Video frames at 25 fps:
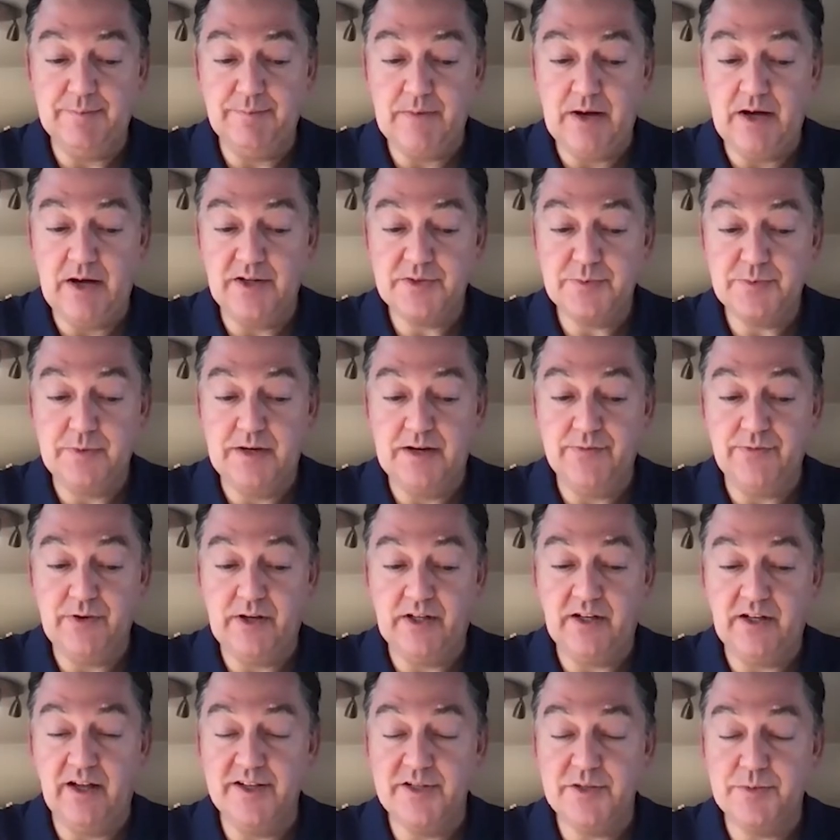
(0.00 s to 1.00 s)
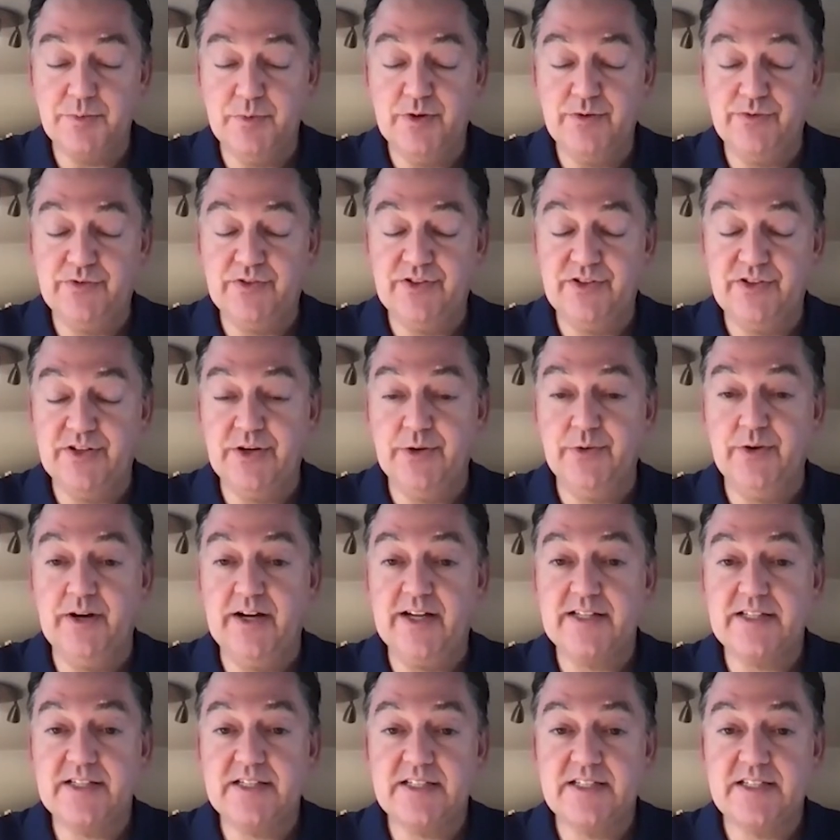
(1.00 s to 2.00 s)
asked me if I'd like to move to the
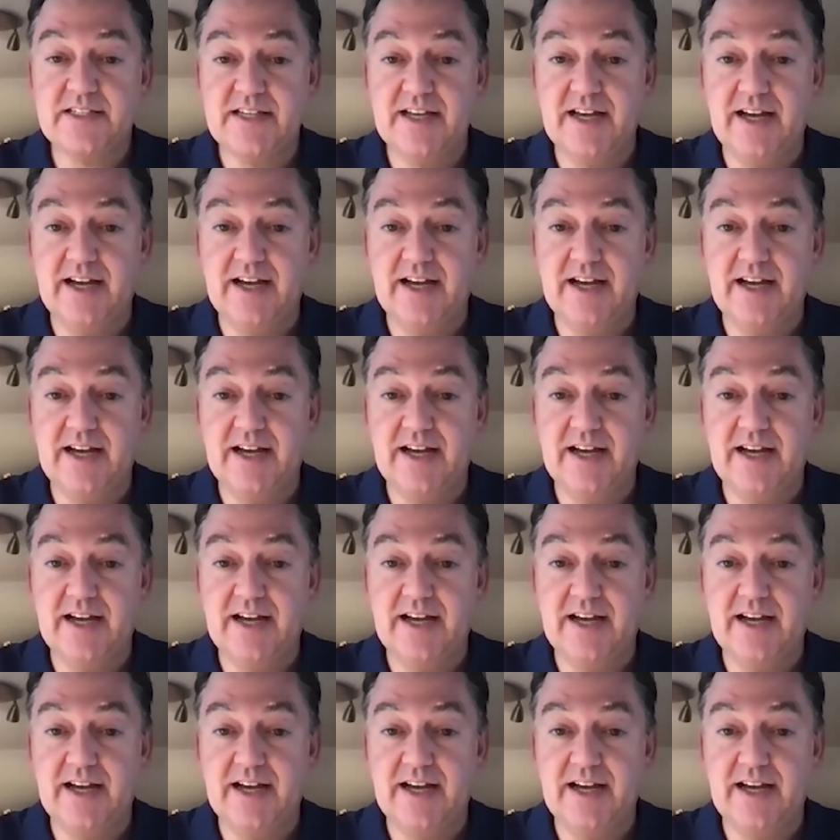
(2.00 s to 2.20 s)
US